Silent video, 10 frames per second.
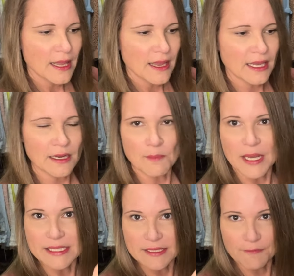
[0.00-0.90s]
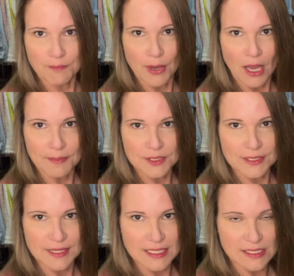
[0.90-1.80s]
And it must have popped
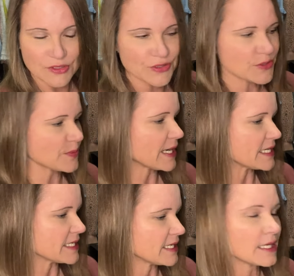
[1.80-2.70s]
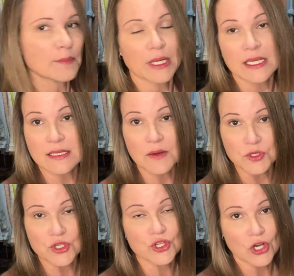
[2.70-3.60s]
this loose when I did it because I
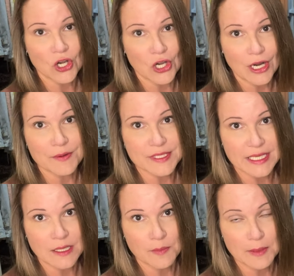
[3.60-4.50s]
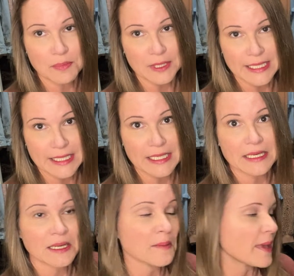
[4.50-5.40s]
was sure I was going to be bleeding
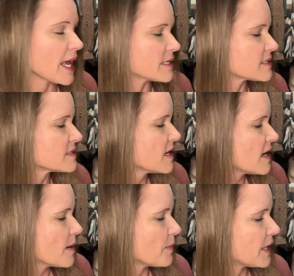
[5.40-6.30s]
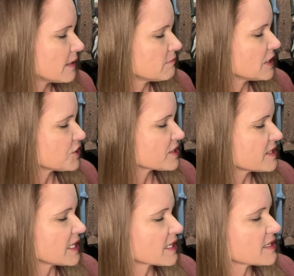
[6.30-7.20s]
and a mess. But it just
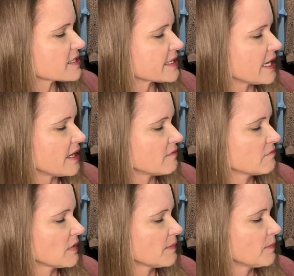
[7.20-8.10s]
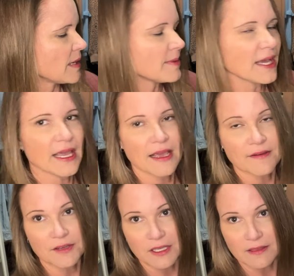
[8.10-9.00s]
nicked the skin. Maybe I
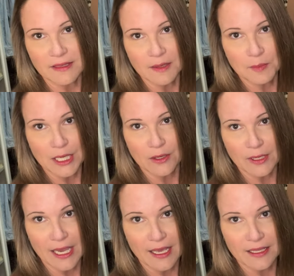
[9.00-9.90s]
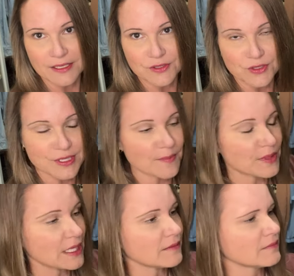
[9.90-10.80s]
have a good thumbnail callus or
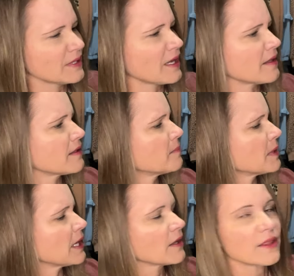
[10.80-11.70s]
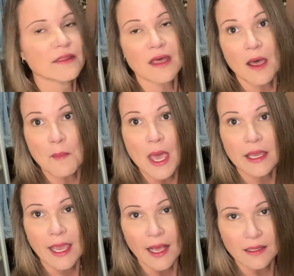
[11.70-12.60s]
something. Not a thumbnail, a thumb
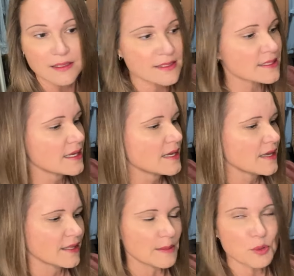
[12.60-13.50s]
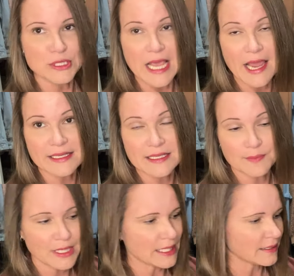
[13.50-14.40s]
callus that protected
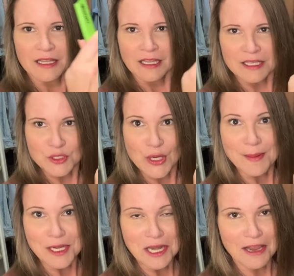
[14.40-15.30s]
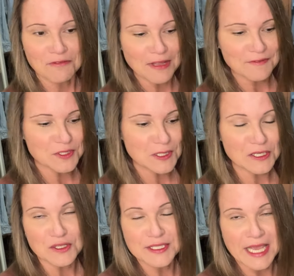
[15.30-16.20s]
me the ceramic knife left a
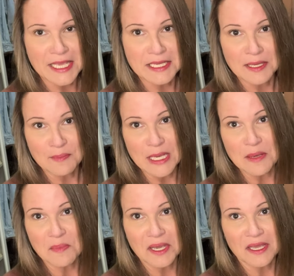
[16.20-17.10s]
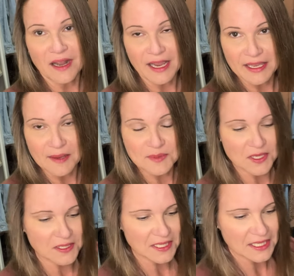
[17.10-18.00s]
little dent in me, but I kept
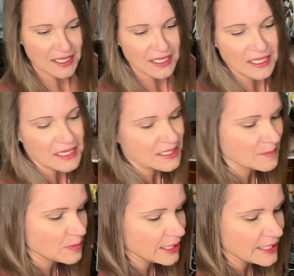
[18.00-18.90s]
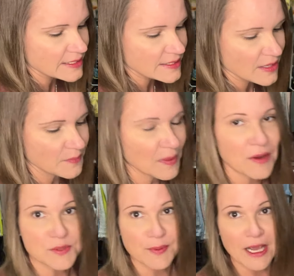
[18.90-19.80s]
on kicking and I didn't bleed, so I
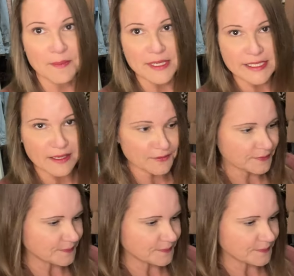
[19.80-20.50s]
was proud of myself.